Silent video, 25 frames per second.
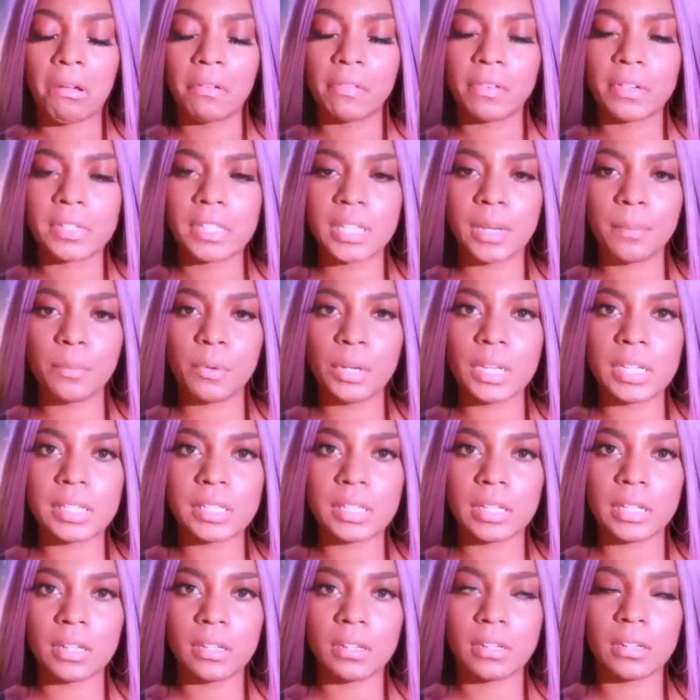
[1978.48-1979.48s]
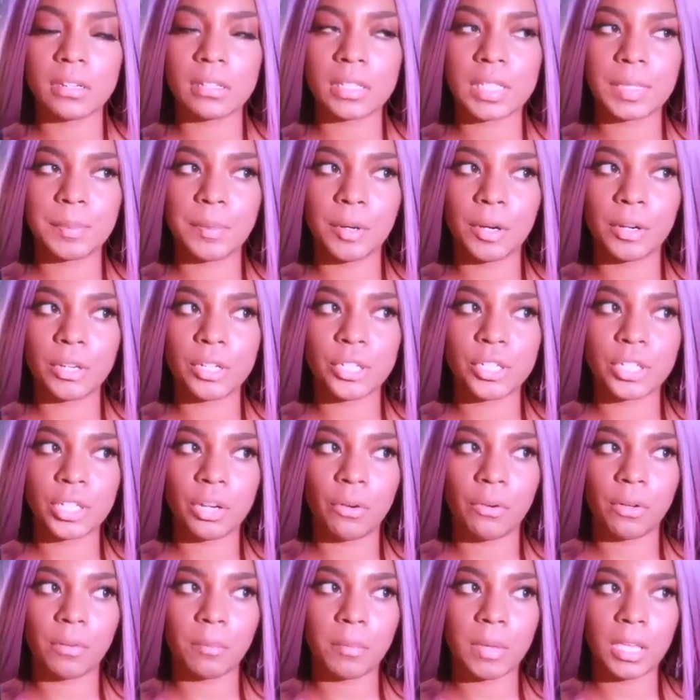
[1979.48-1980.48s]
For some reason, Spirit is
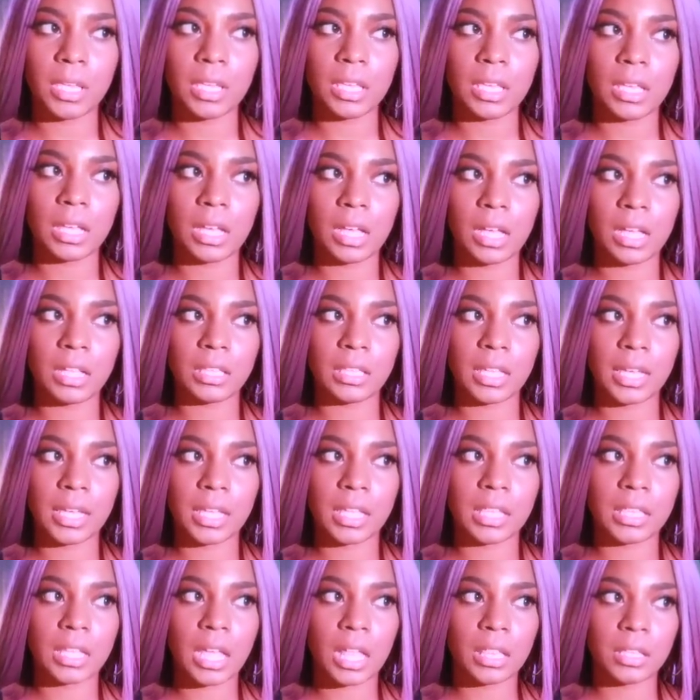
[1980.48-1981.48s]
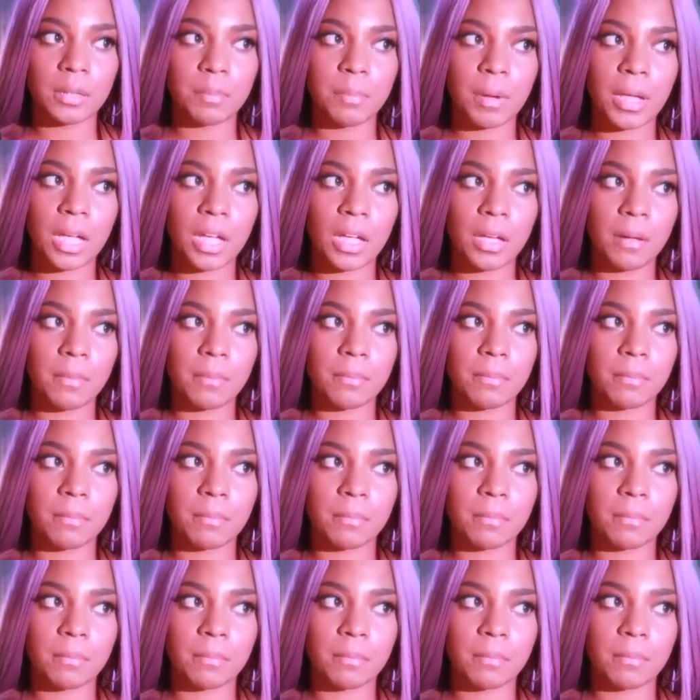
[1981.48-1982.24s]
showing me a, uh, like a lollipop.